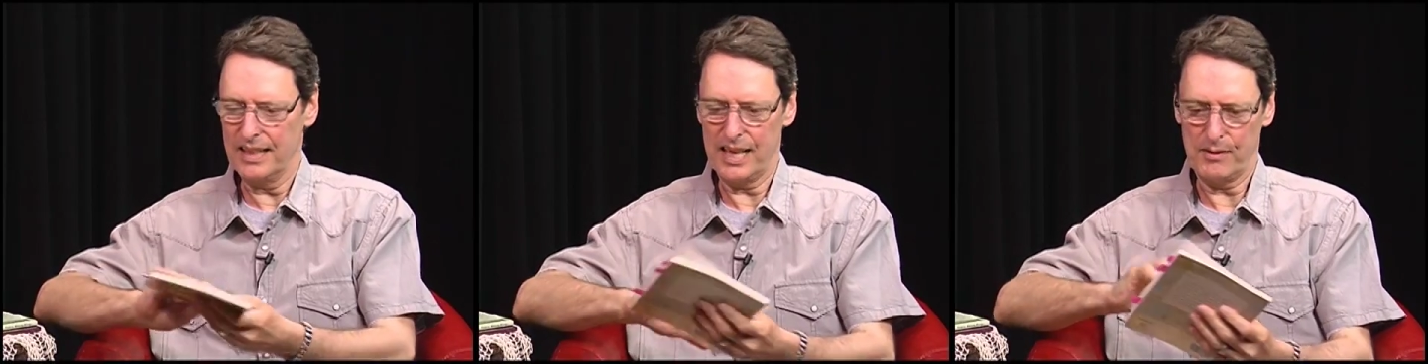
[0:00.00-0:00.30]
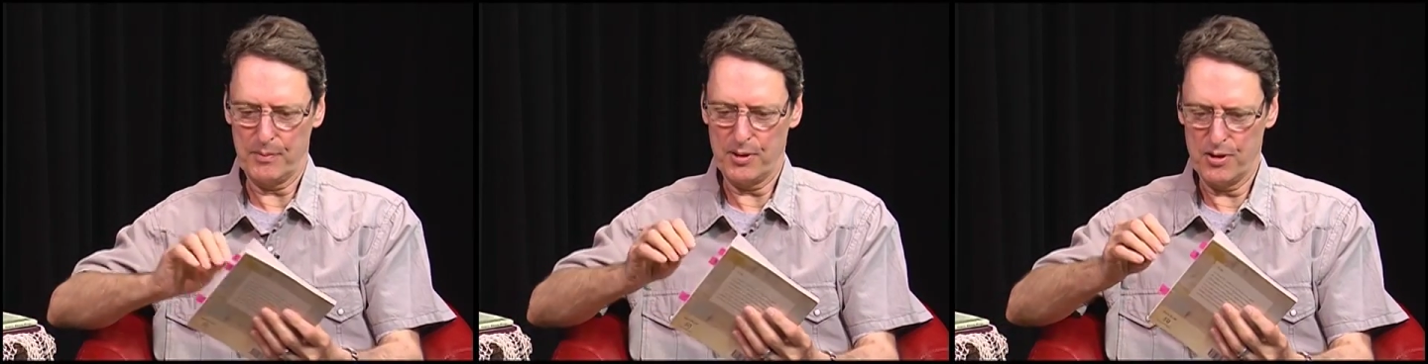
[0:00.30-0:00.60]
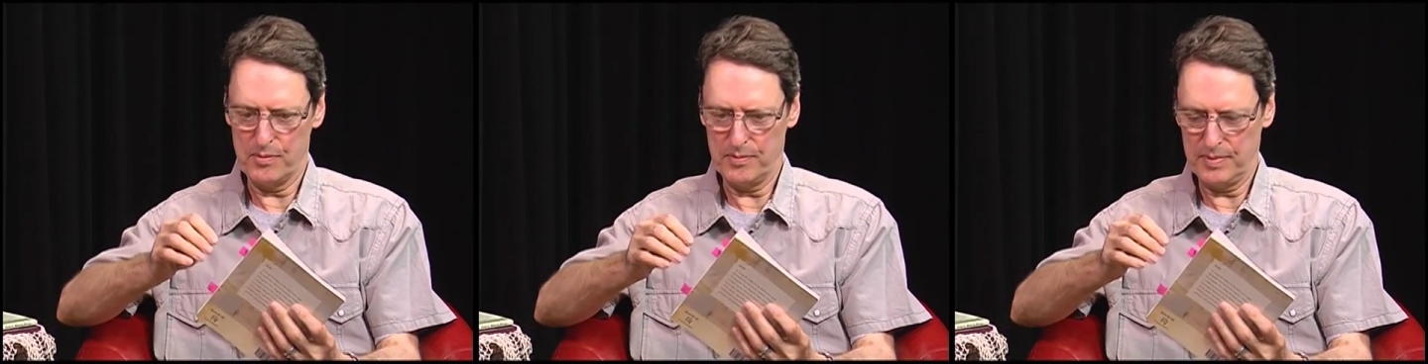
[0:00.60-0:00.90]
I have a
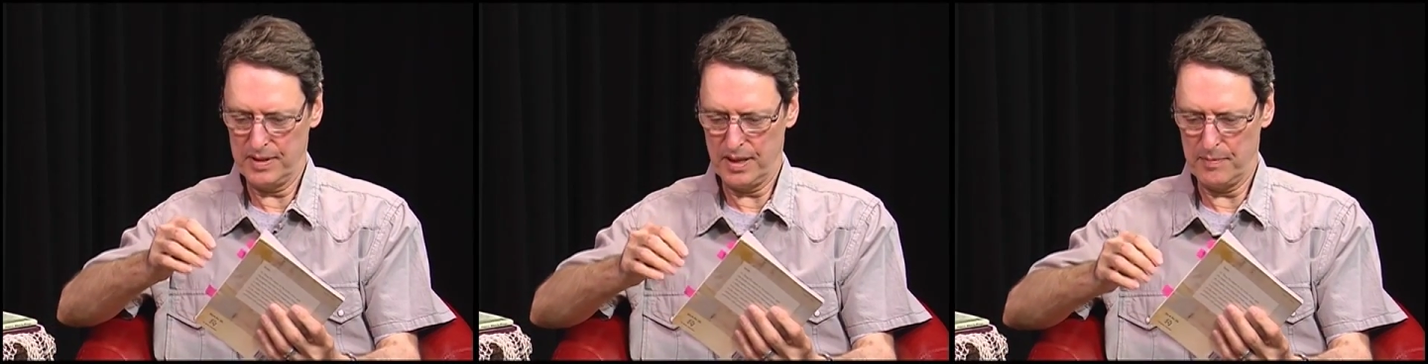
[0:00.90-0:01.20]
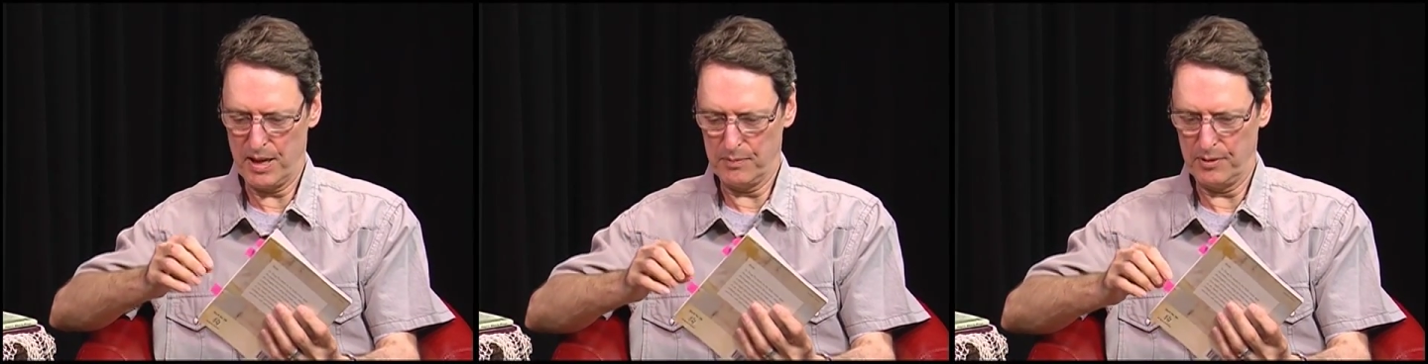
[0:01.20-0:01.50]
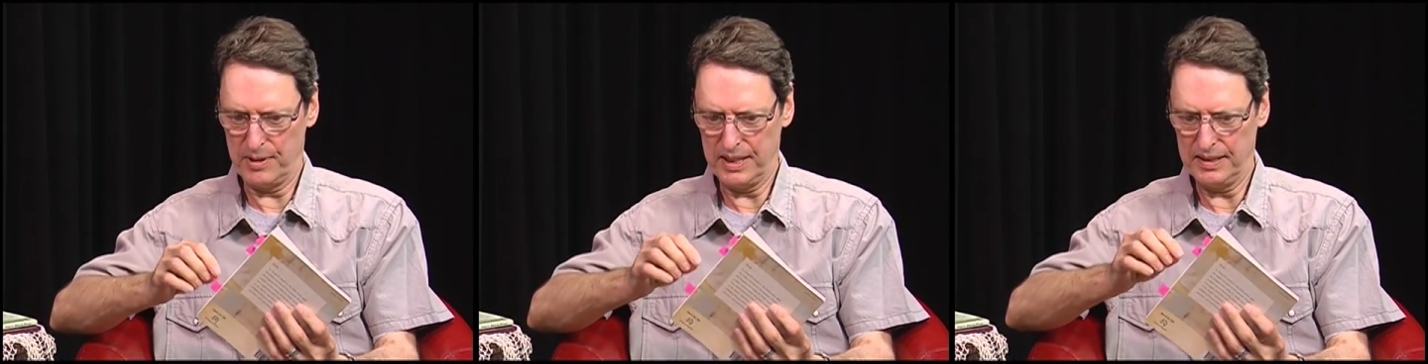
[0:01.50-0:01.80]
poem about
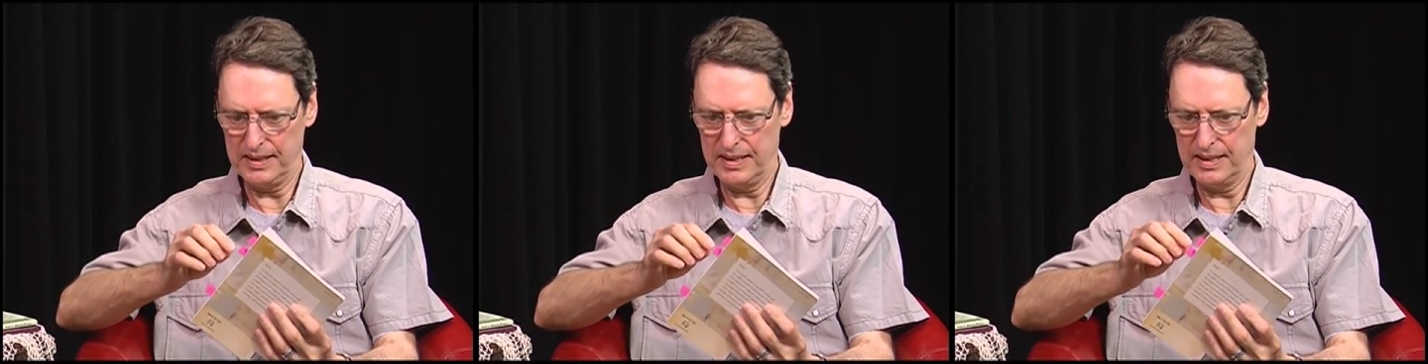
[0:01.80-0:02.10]
Marin